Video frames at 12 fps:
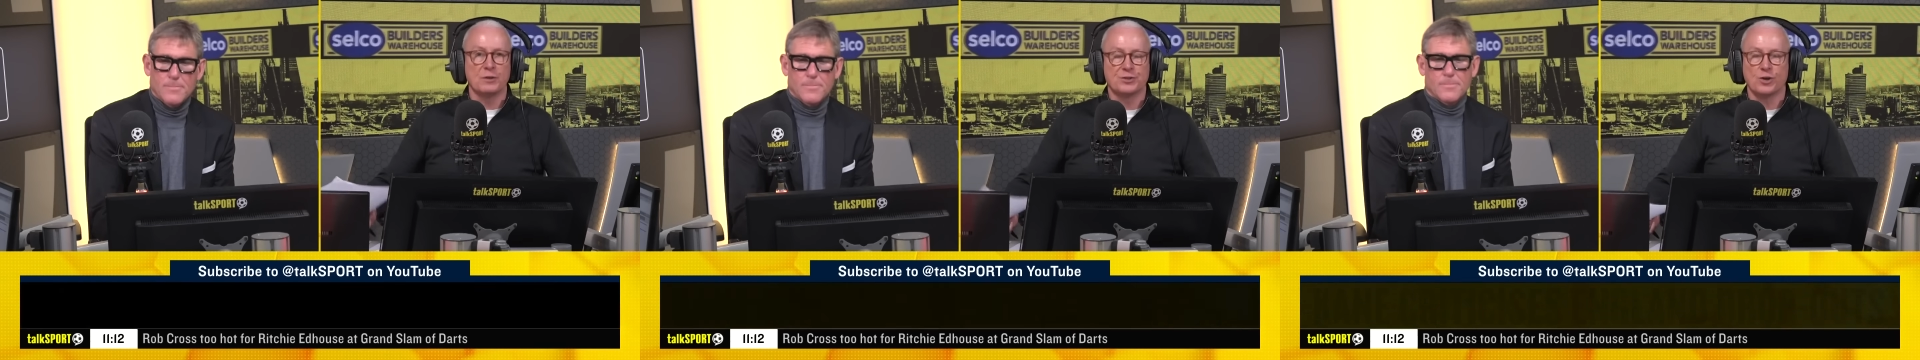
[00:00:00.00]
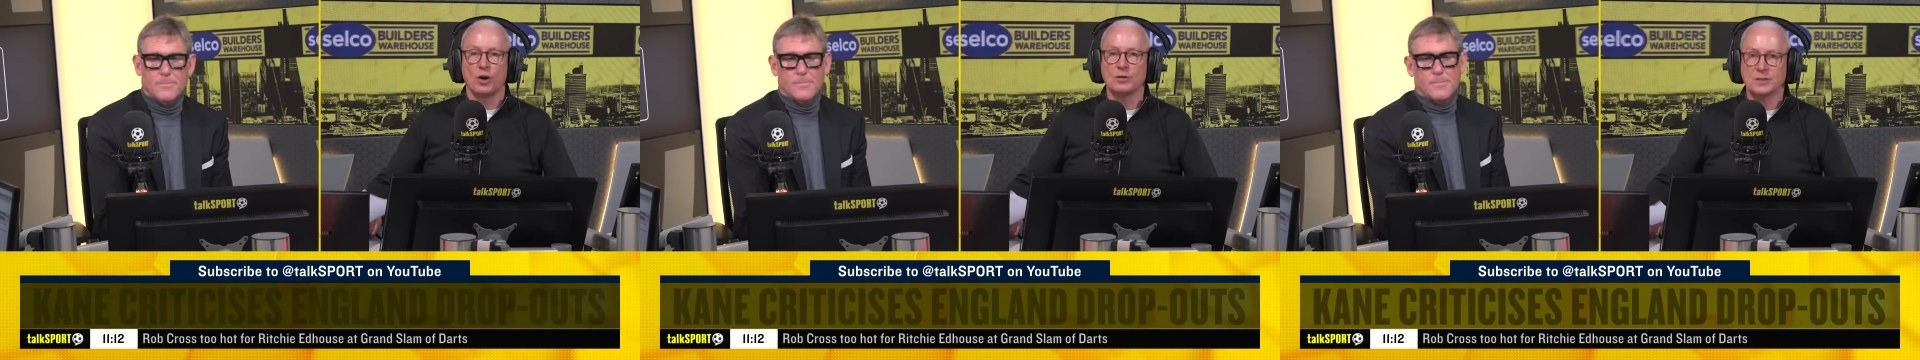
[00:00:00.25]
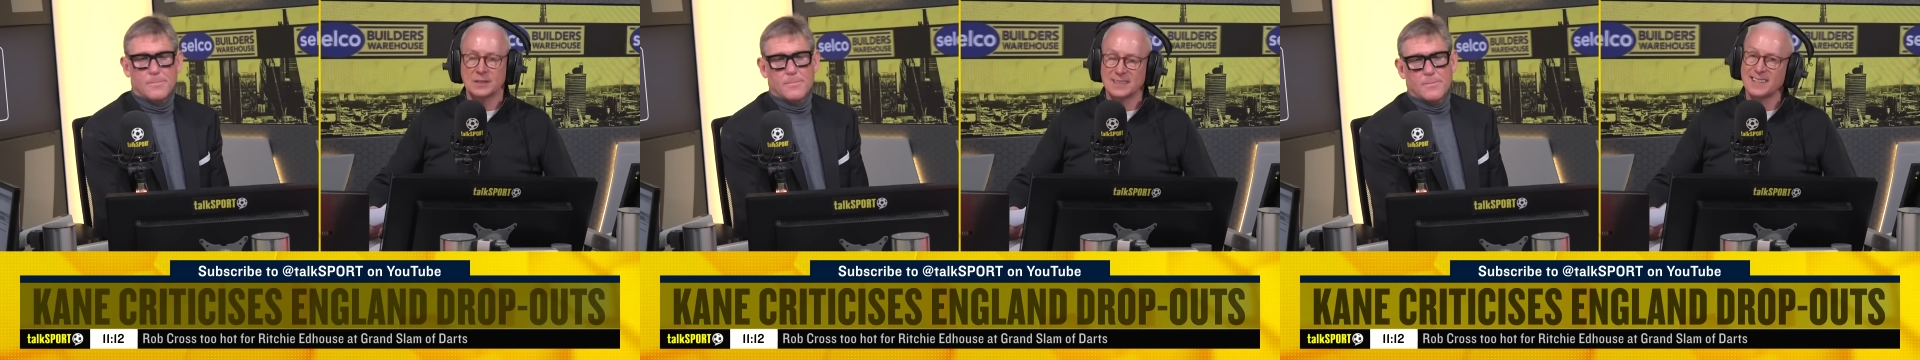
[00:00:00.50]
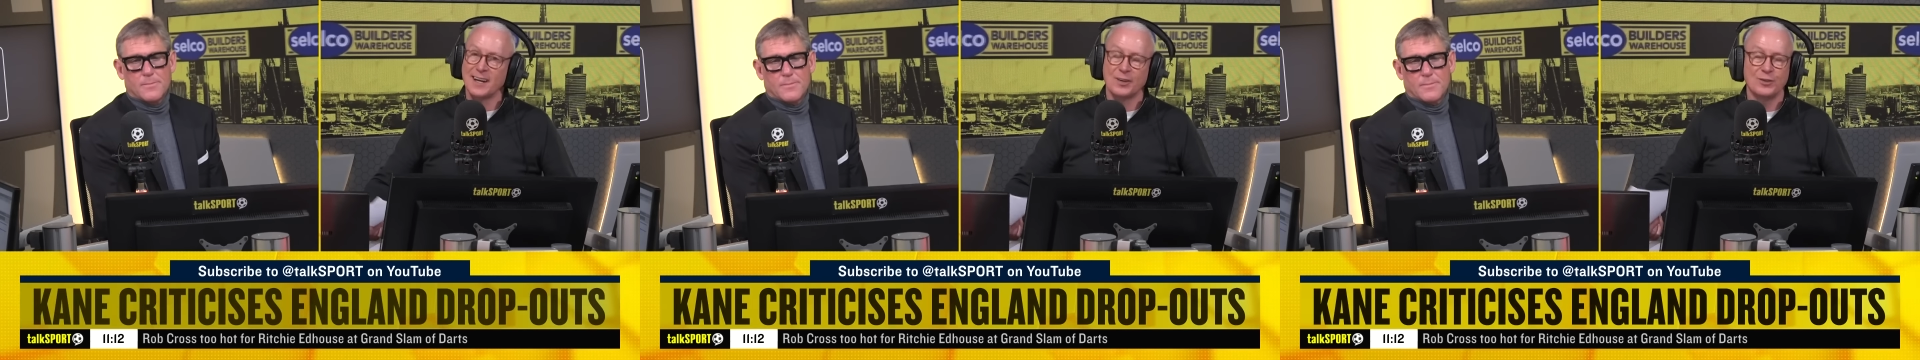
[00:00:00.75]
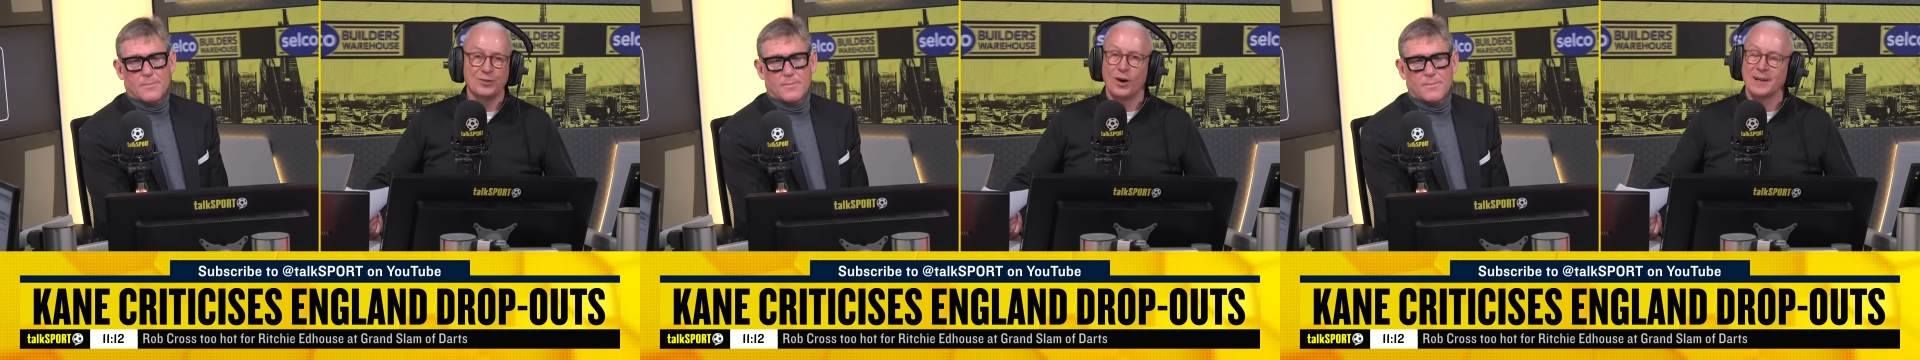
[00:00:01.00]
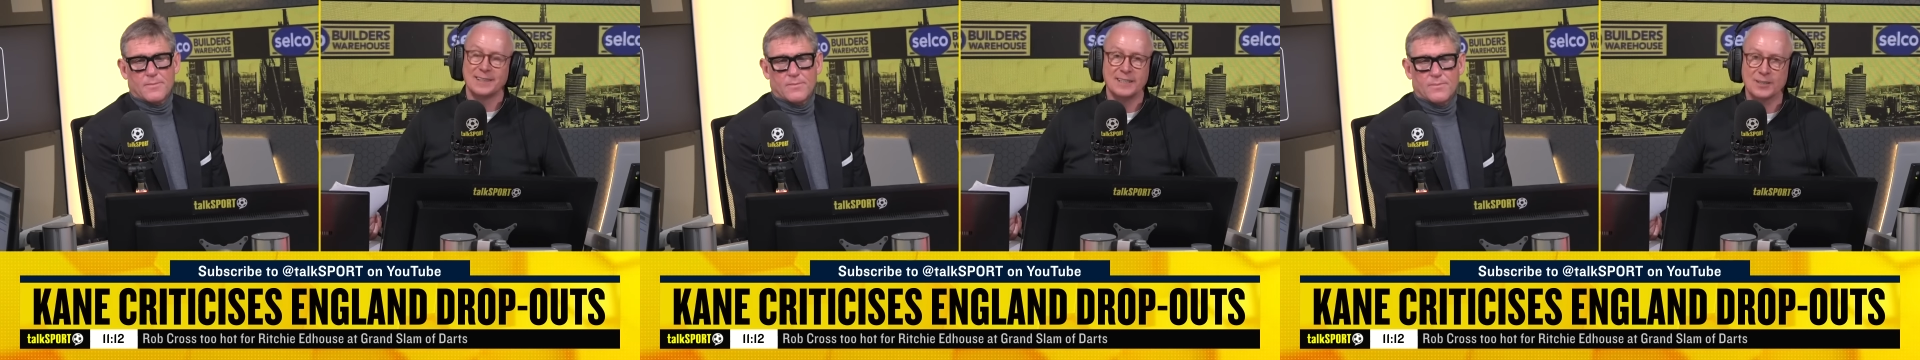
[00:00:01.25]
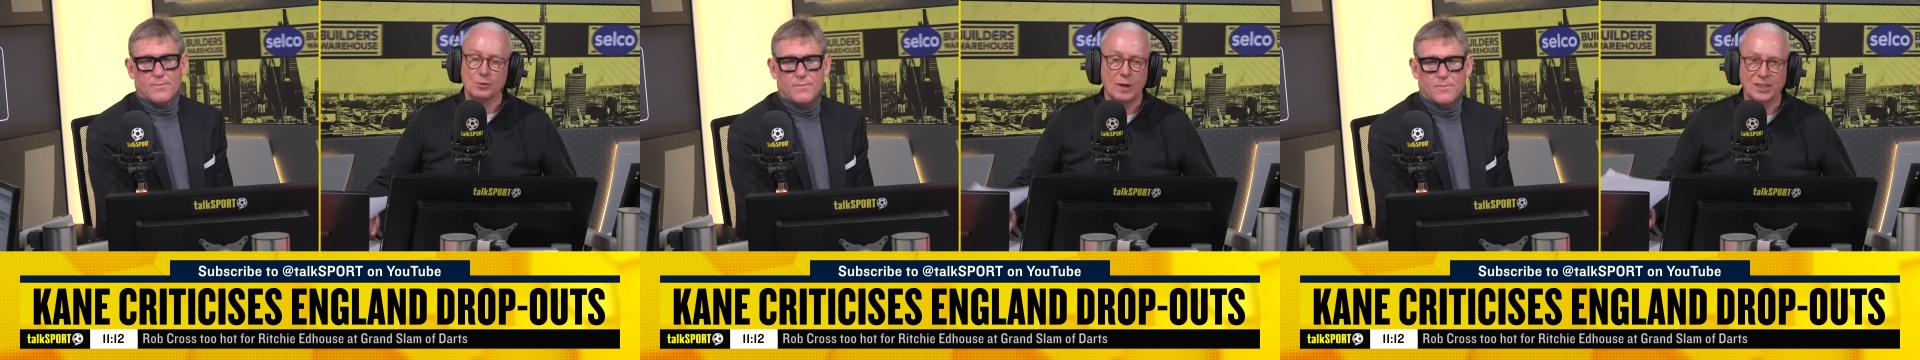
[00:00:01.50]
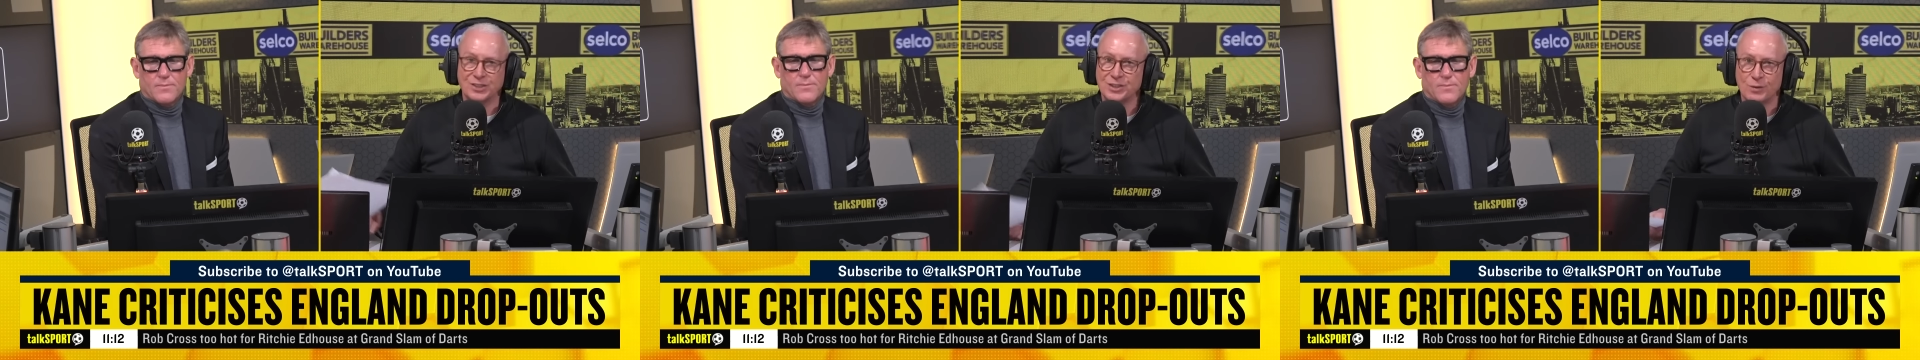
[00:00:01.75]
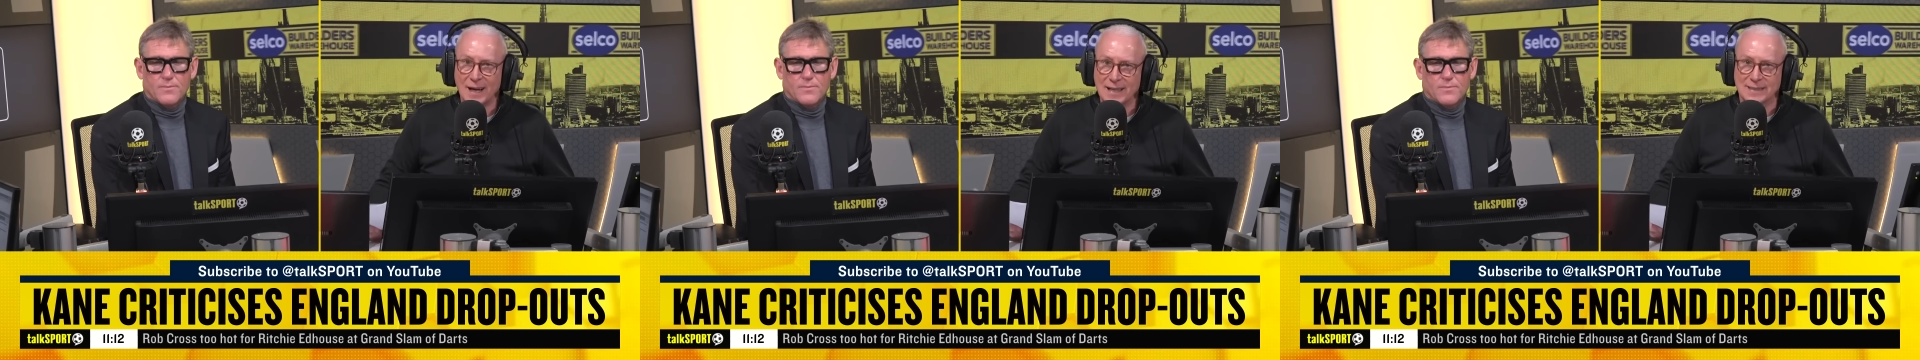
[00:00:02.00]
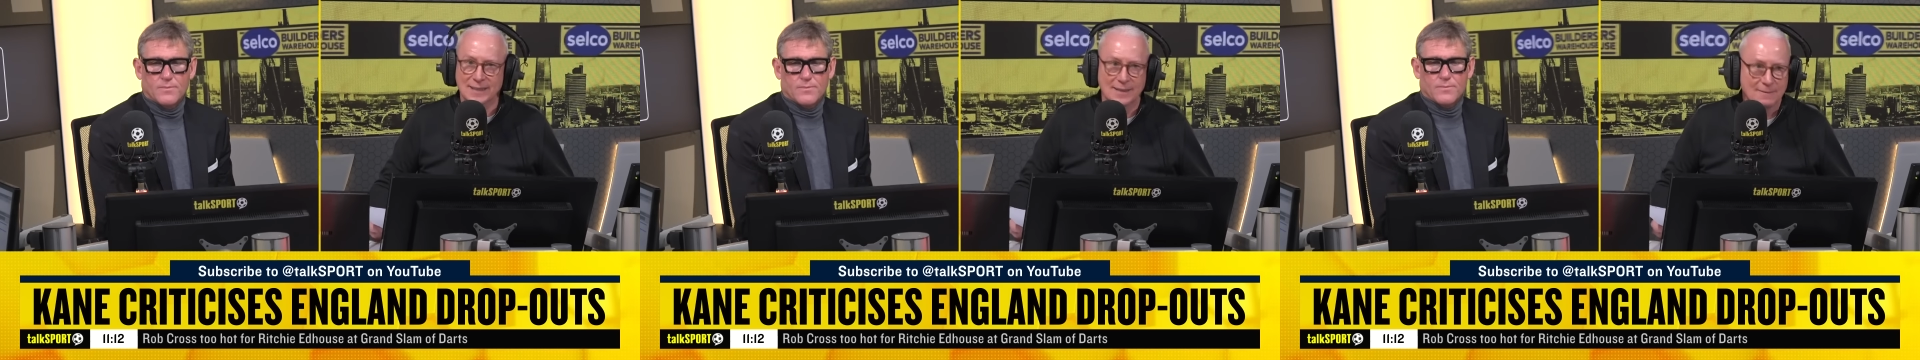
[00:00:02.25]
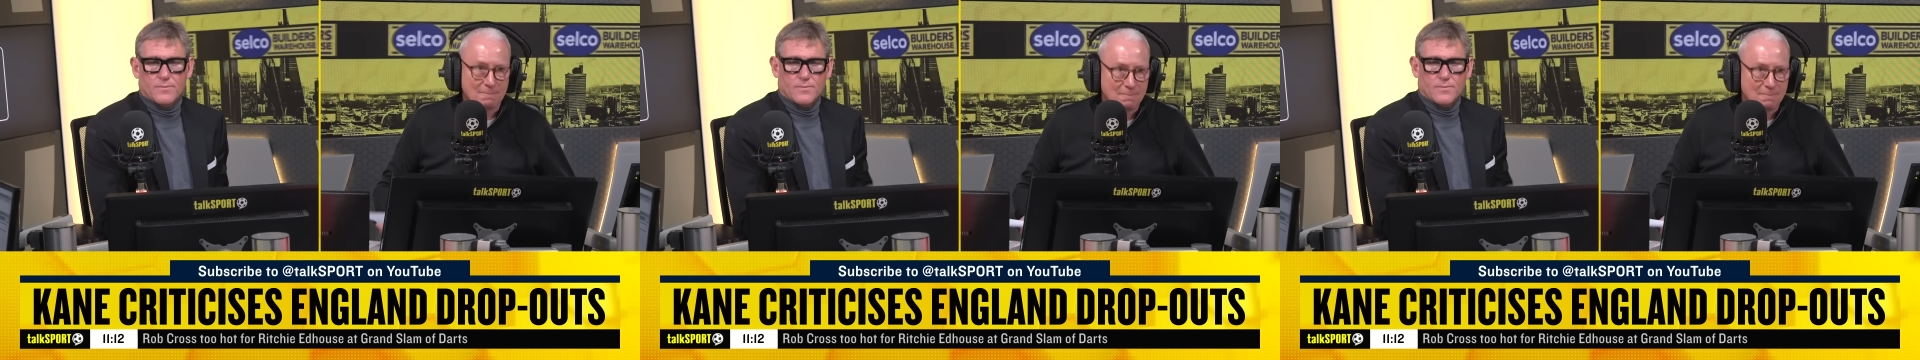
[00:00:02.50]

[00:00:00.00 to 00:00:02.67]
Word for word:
Speaker 1: withdrawals, is that not a decent question to ask?